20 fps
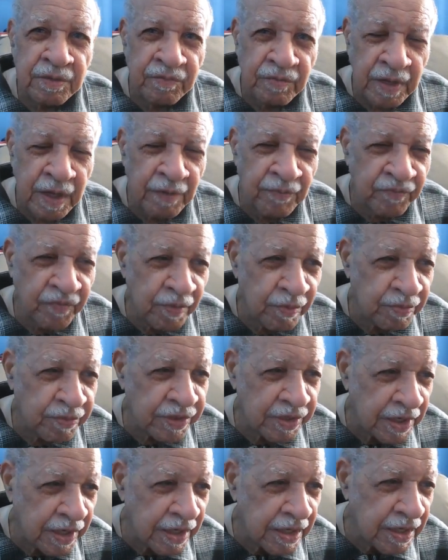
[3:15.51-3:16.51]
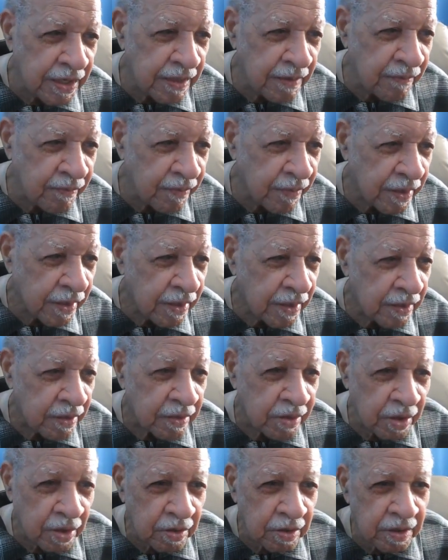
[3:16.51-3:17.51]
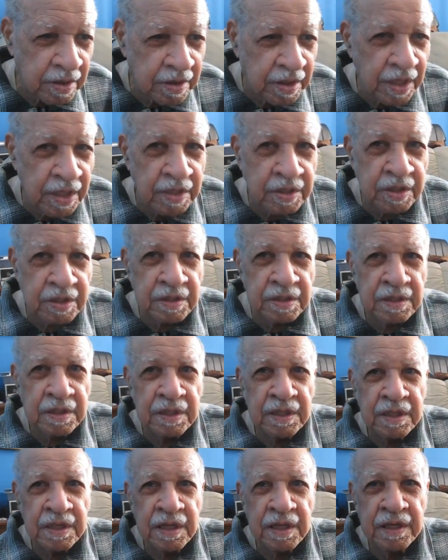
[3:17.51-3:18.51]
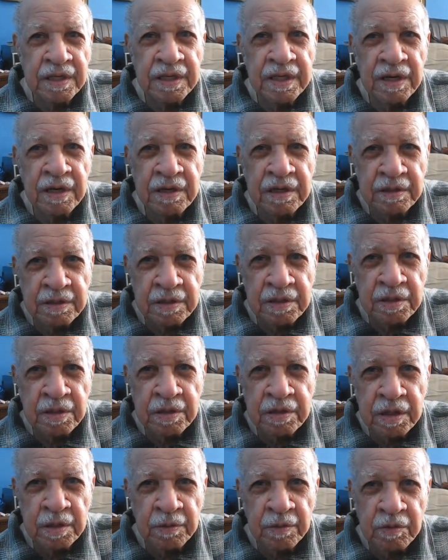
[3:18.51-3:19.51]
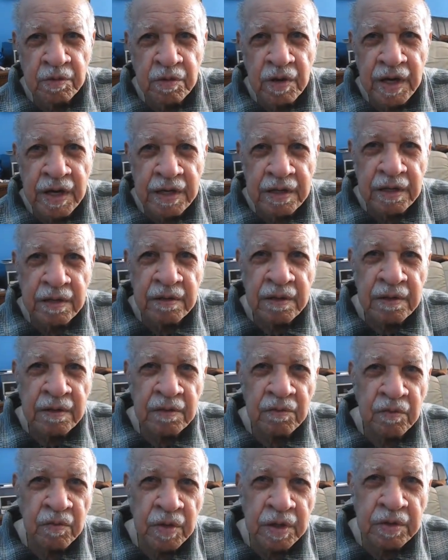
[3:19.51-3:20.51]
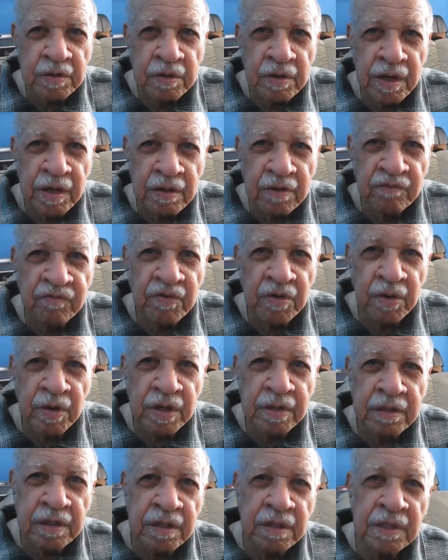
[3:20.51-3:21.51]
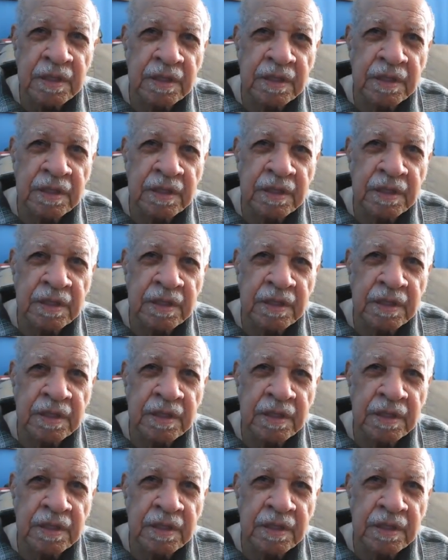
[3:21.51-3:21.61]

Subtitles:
Come from slave, segregation, and now it's in civil rights, where you got a voice.